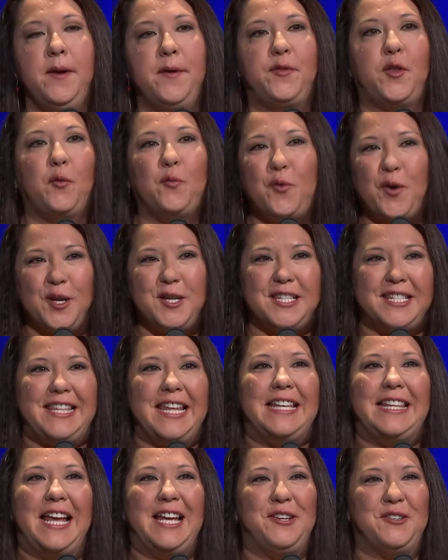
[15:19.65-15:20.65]
the worst
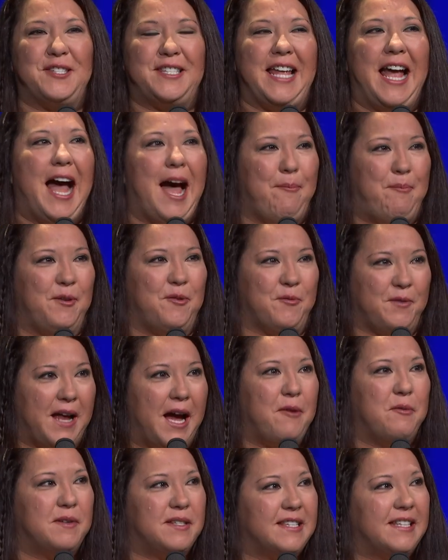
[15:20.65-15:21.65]
thing that used to happen when
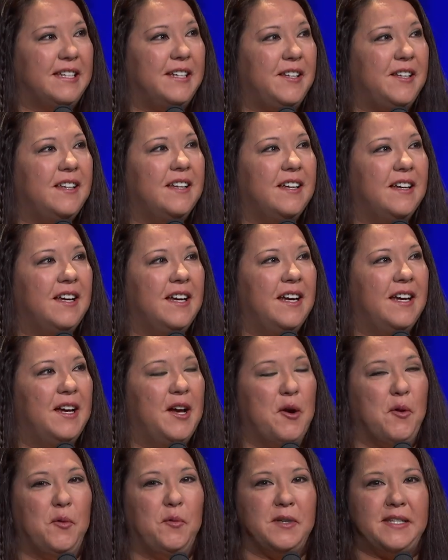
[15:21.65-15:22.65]
I was little
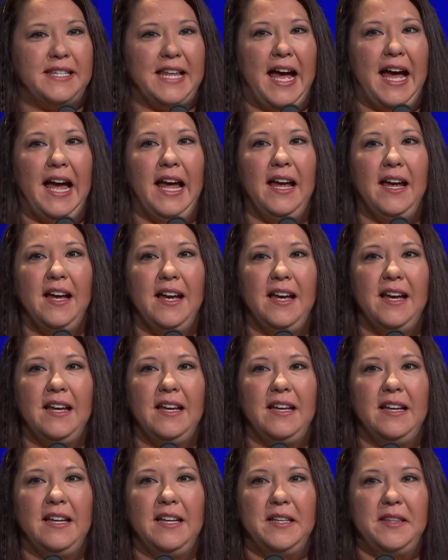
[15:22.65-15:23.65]
was that
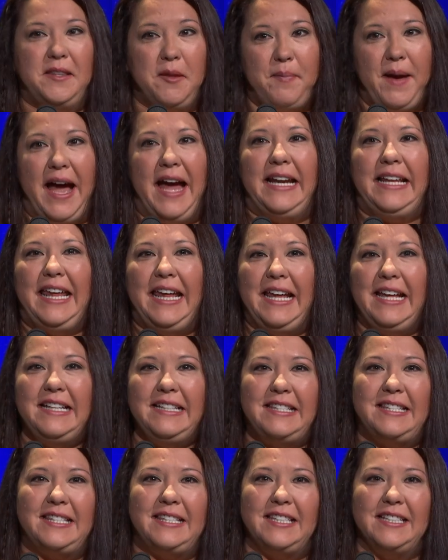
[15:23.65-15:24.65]
the bad
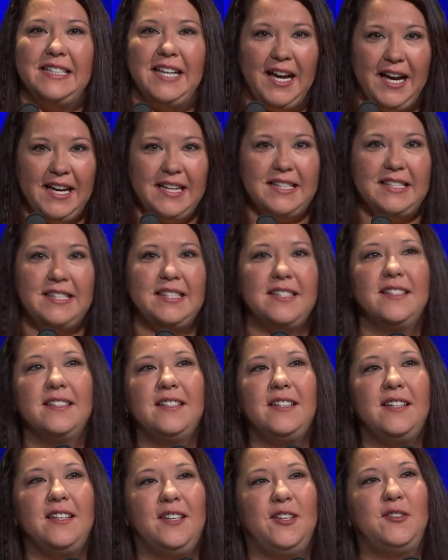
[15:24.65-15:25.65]
kids, us,
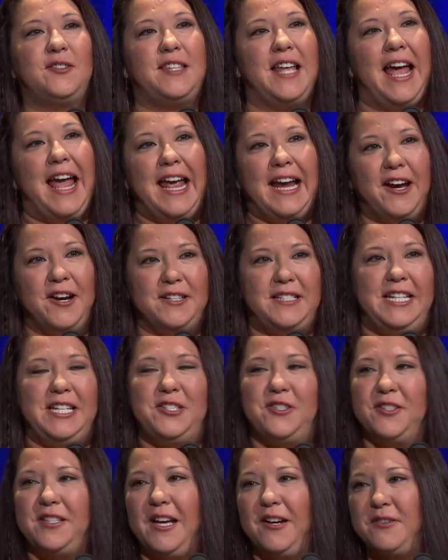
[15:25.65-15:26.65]
used to egg our
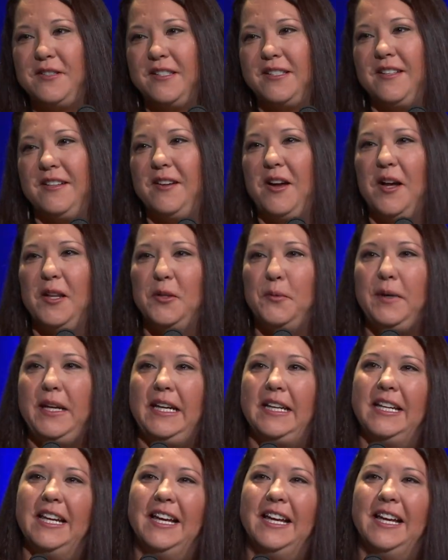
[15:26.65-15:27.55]
teachers' houses on Halloween.